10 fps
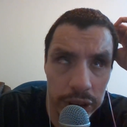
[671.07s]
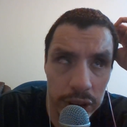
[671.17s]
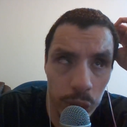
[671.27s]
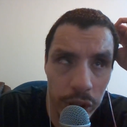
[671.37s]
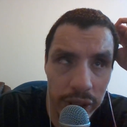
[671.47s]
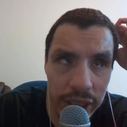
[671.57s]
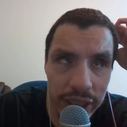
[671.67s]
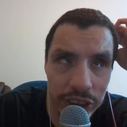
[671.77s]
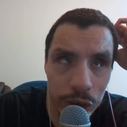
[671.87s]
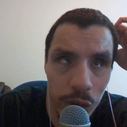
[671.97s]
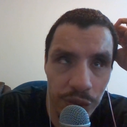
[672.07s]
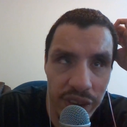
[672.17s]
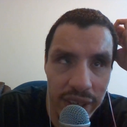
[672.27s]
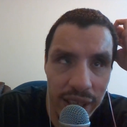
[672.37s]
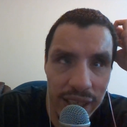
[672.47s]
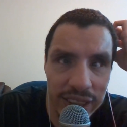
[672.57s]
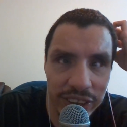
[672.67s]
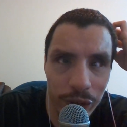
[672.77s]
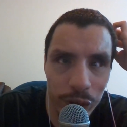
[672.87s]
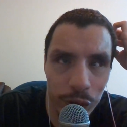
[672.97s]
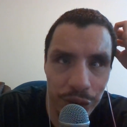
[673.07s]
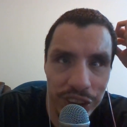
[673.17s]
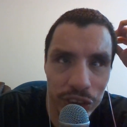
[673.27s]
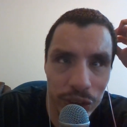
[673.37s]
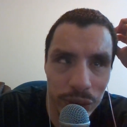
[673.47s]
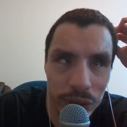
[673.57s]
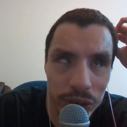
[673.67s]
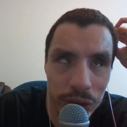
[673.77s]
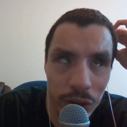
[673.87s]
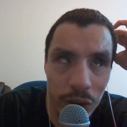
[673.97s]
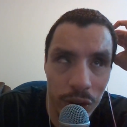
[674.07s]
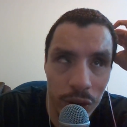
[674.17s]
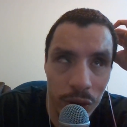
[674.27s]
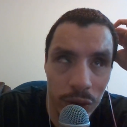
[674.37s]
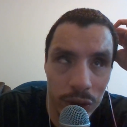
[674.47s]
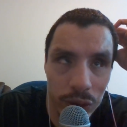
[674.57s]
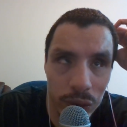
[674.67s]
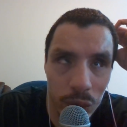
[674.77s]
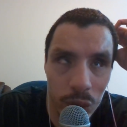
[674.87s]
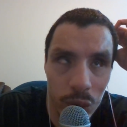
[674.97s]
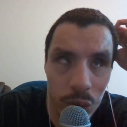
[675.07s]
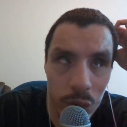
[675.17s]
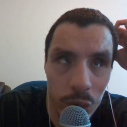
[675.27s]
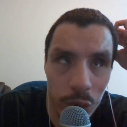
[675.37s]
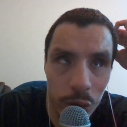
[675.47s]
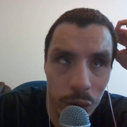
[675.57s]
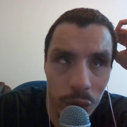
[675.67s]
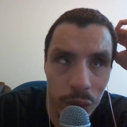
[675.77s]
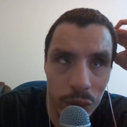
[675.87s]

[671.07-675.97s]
reclining sofa that has other features, or